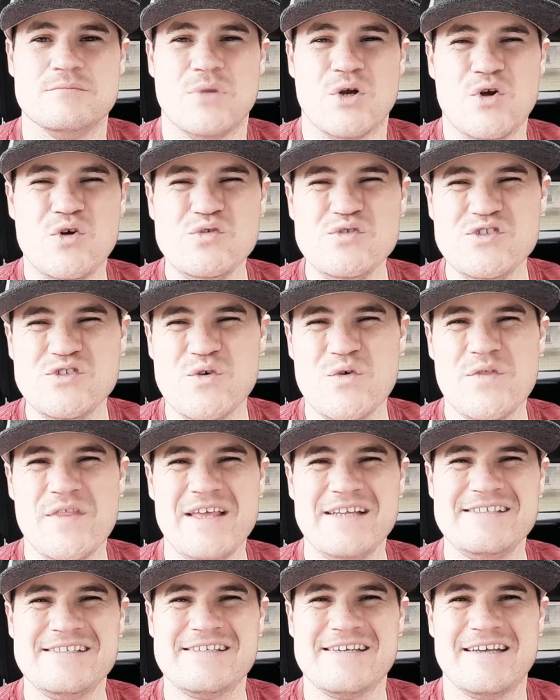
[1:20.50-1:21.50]
But also,
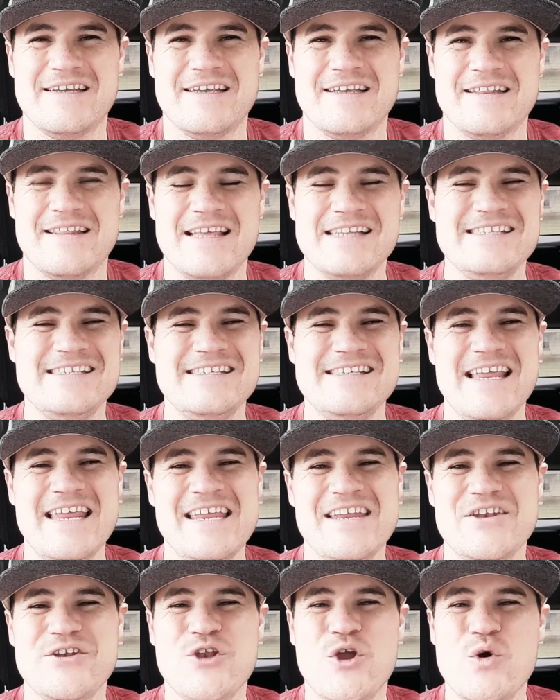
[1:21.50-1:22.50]
that's
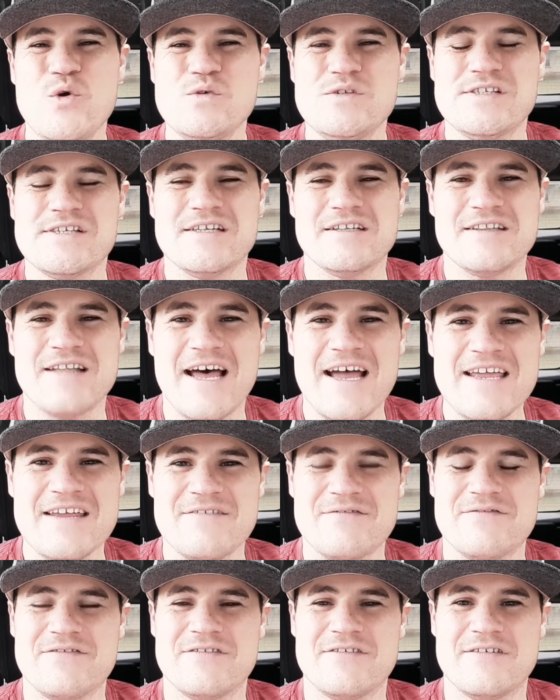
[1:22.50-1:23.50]
saying no to
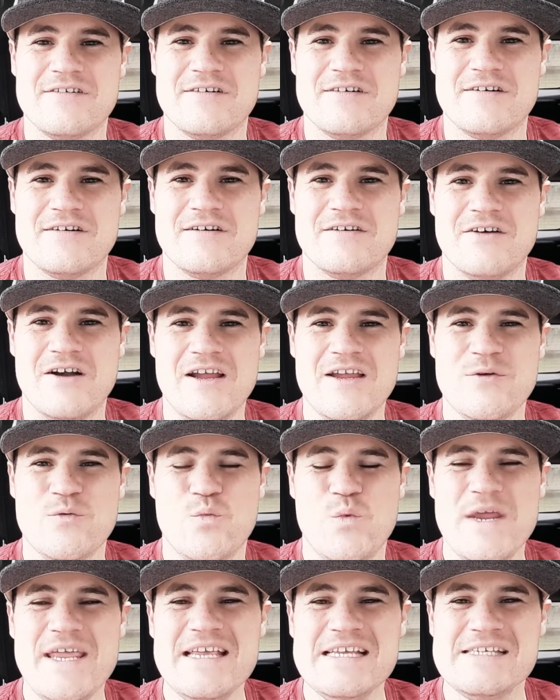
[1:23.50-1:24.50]
life, right?
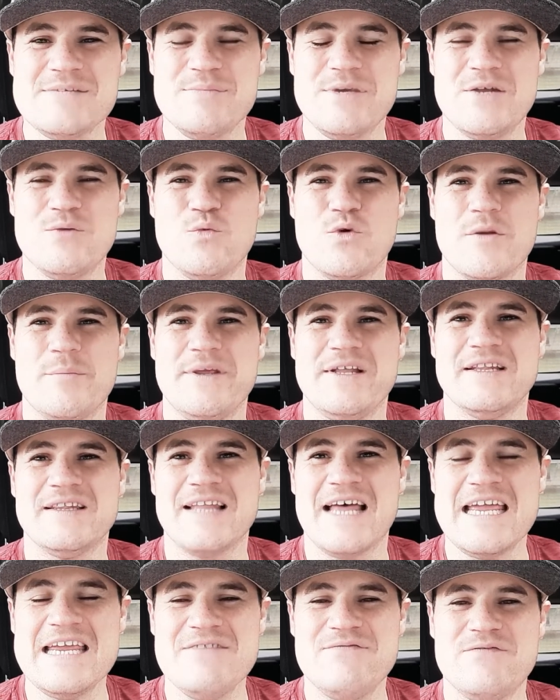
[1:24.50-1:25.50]
And we as men want to be
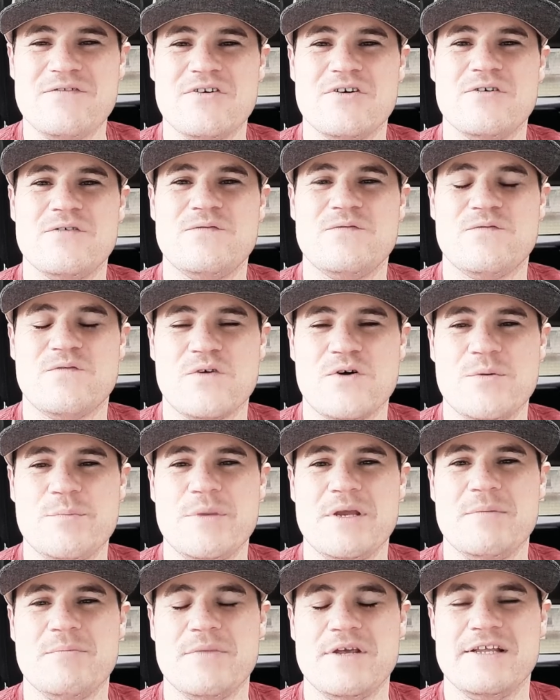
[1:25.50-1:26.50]

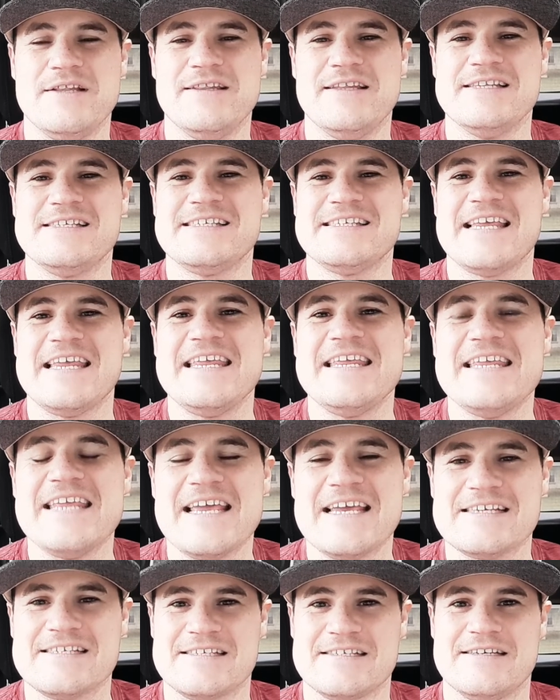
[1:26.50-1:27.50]
life-affirming men that say
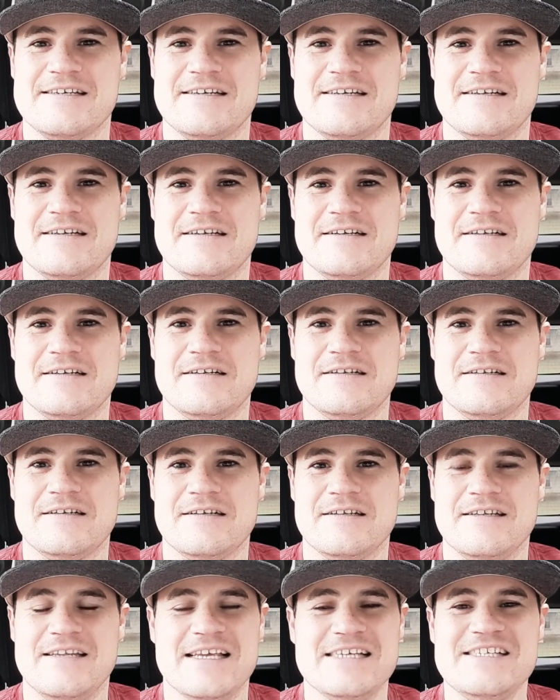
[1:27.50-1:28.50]
yes.
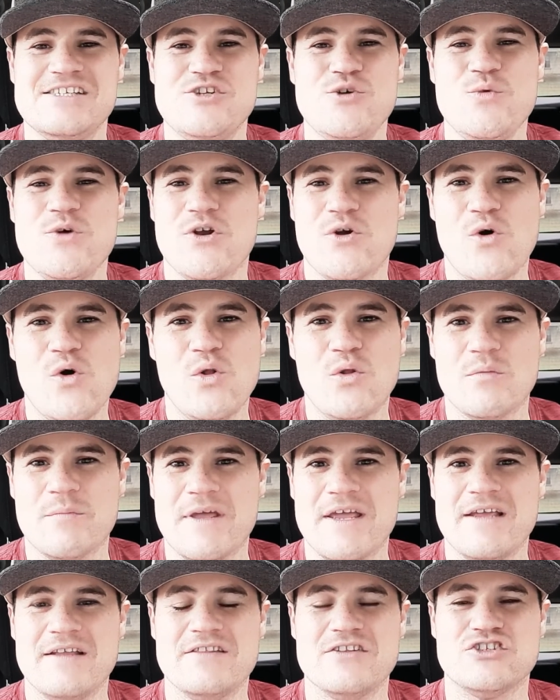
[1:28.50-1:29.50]
Yes to it all,
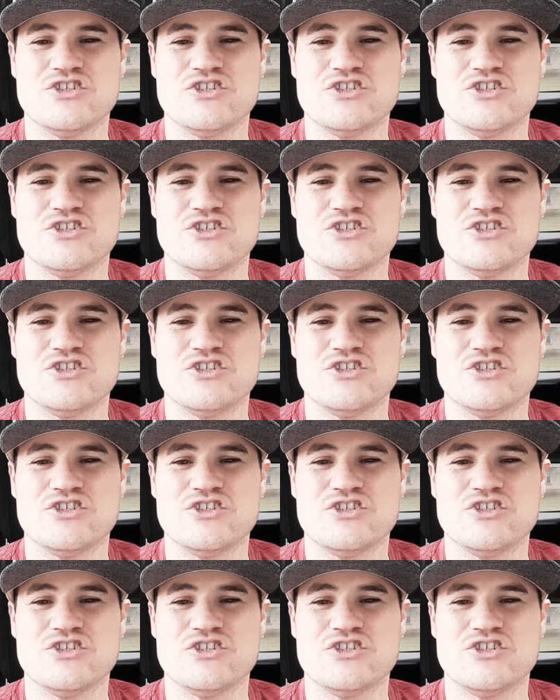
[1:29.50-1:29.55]
man.